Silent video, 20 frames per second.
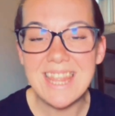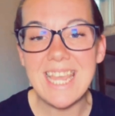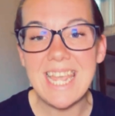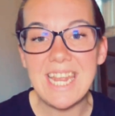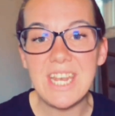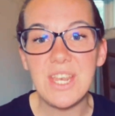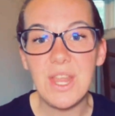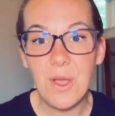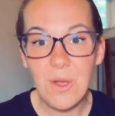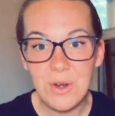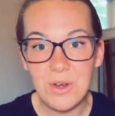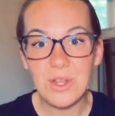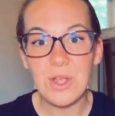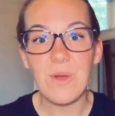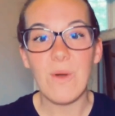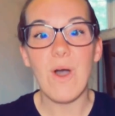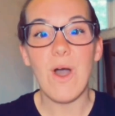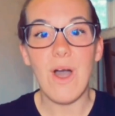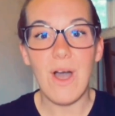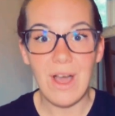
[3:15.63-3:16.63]
they know to
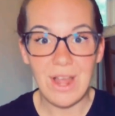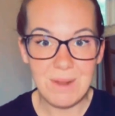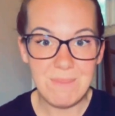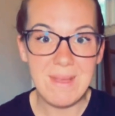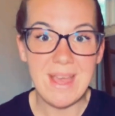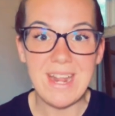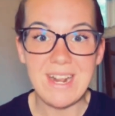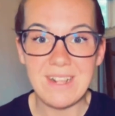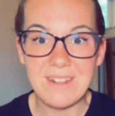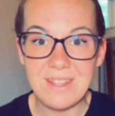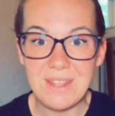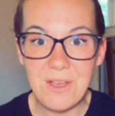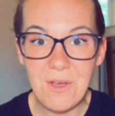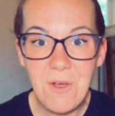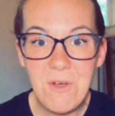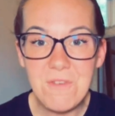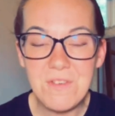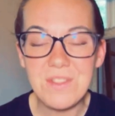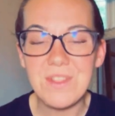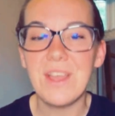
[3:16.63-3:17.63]
go automatically
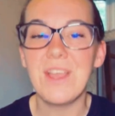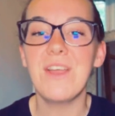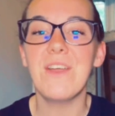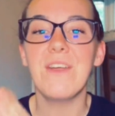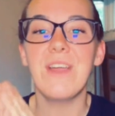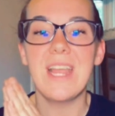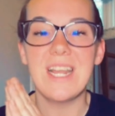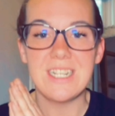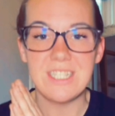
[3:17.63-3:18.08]
over there